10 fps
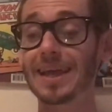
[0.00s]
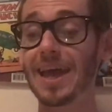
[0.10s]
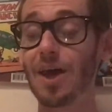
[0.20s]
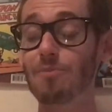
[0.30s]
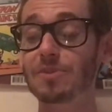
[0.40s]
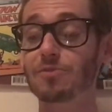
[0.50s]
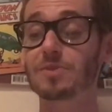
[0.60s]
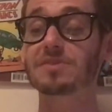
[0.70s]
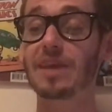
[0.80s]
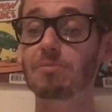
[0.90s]
It's from
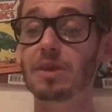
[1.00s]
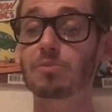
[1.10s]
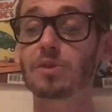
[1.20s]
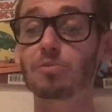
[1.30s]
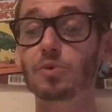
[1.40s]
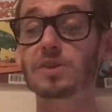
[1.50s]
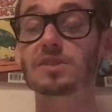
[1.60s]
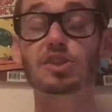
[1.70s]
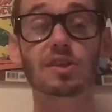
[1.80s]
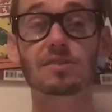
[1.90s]
the same people that brought us
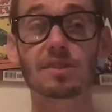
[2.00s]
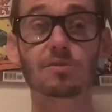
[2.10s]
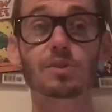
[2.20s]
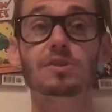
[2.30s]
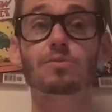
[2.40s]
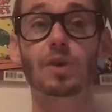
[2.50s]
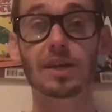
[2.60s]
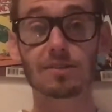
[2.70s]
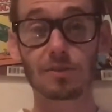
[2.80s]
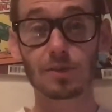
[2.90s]
Injustice, which is why
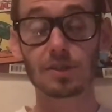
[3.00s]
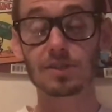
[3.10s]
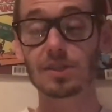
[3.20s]
it's so good.